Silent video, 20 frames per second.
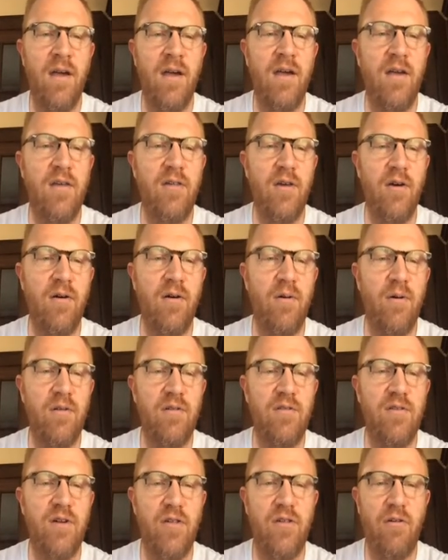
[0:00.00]
So
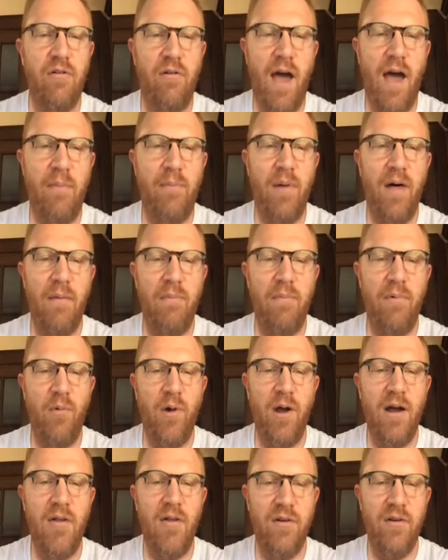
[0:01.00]
just to wrap up, what
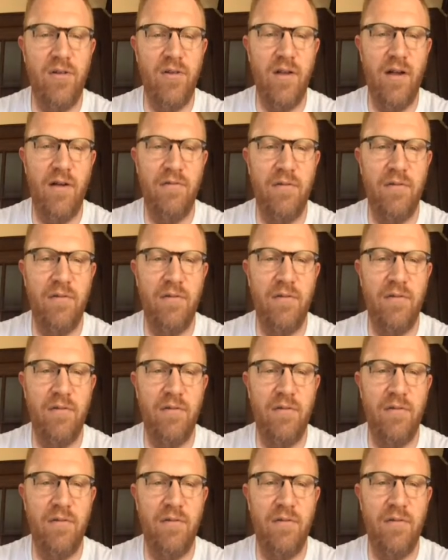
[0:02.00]
other stuff